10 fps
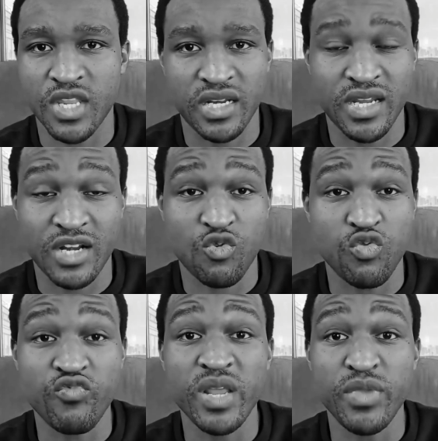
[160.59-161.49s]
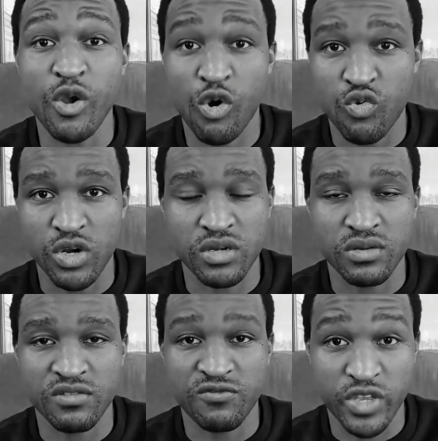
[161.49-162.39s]
and that could really be awkward
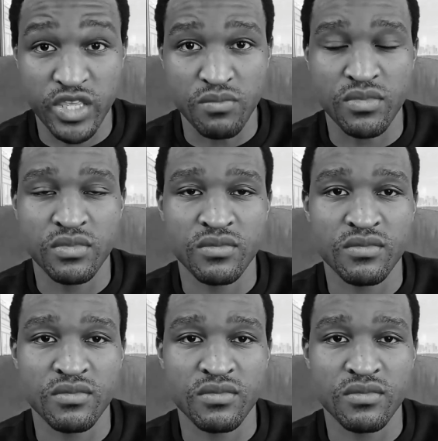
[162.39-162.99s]
for him.